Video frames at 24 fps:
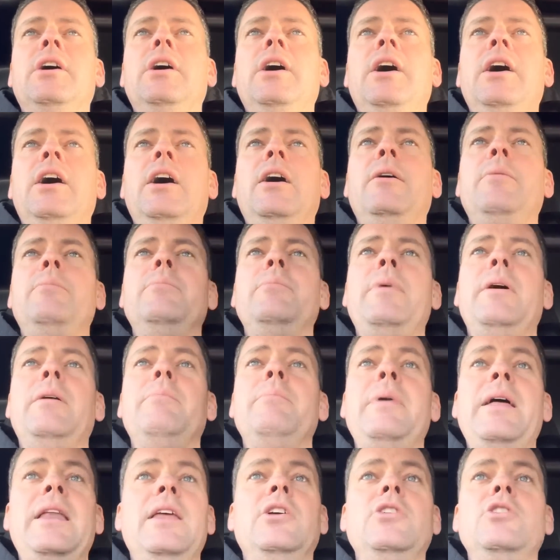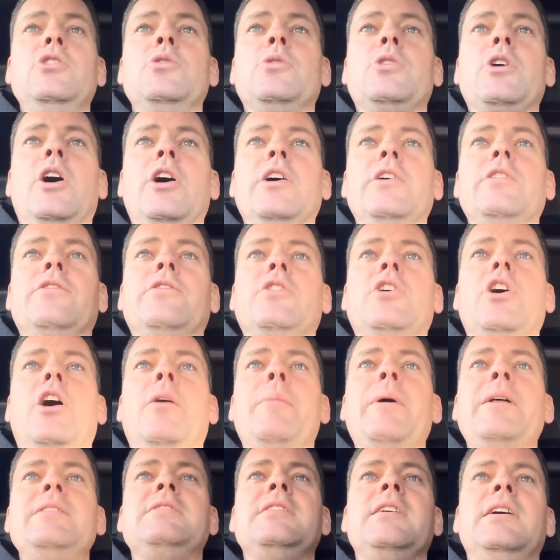Um, many of you guys
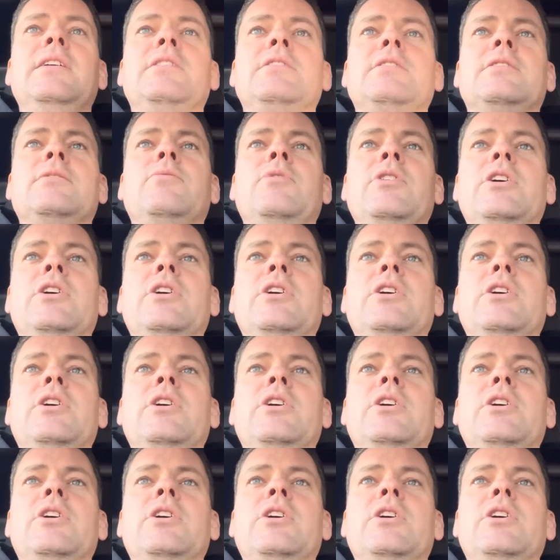commented